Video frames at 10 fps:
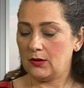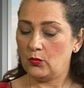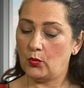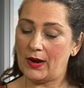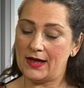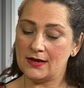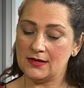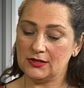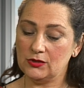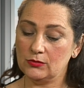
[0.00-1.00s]
When
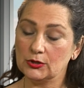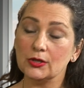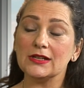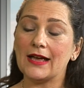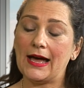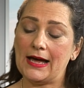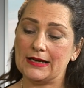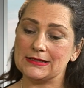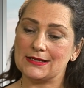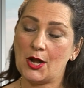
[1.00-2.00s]
you look
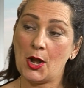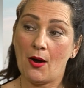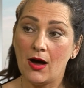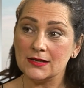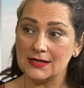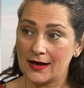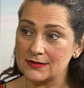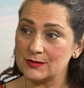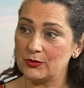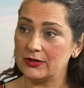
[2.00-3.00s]
at
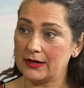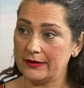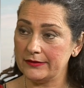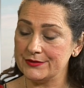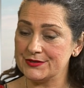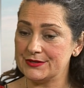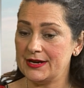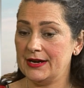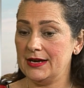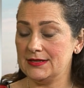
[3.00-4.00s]
non-taxable accounts,
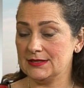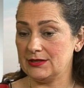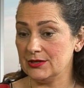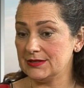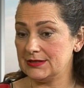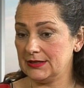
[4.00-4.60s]
it starts to